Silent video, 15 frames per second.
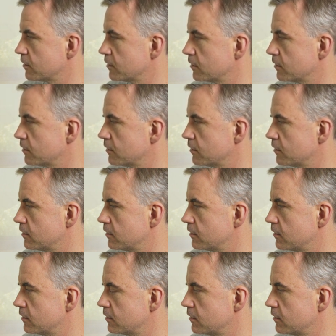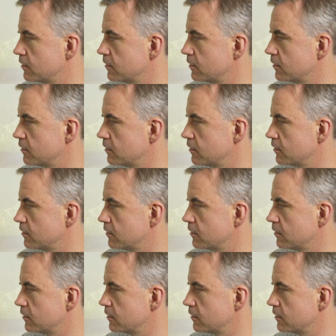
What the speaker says: [no speech]